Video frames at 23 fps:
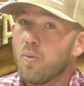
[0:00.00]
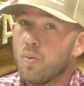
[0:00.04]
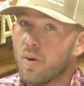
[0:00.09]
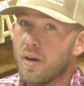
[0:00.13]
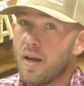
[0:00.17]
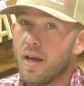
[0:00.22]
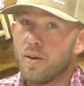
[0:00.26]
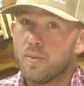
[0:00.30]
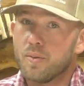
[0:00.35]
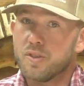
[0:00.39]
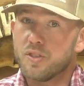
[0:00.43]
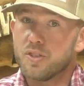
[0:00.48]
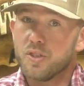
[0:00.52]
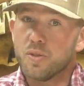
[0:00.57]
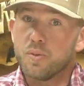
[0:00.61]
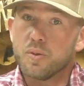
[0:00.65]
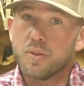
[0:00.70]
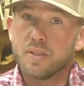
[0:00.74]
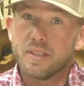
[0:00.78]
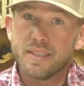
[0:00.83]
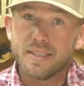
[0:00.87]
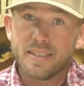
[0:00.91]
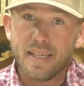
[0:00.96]
when I was
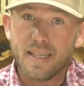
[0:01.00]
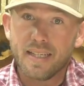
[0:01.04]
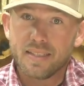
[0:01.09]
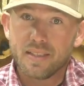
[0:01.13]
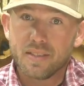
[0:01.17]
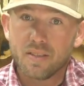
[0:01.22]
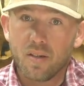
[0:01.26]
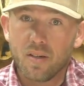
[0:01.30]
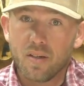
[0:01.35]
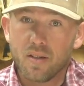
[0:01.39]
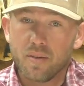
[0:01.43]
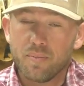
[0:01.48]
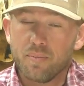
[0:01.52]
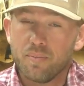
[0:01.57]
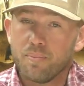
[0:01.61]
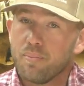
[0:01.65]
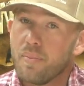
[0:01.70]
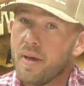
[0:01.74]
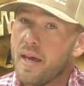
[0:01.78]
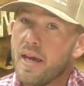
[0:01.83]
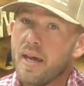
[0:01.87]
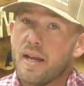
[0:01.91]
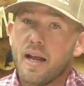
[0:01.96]
doing the tests on them,
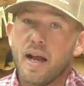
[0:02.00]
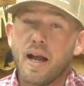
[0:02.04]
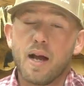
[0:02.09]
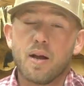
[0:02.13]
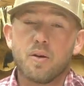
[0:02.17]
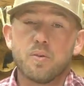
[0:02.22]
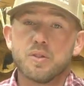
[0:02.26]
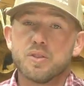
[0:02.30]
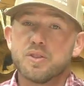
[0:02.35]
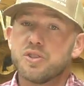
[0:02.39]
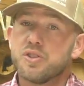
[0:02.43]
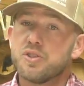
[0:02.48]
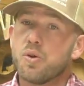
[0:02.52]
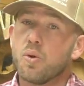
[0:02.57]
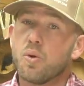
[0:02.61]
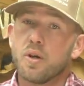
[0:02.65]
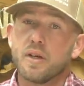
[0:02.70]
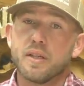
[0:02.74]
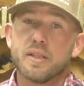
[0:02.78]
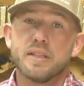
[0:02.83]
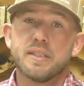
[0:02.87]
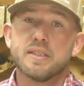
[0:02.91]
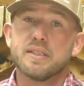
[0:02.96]
man, I was
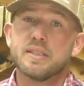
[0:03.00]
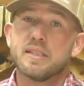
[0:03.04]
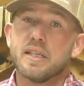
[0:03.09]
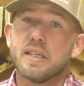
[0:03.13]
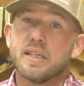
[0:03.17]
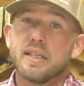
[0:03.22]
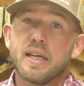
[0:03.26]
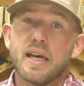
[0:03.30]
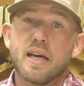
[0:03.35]
torquing this thing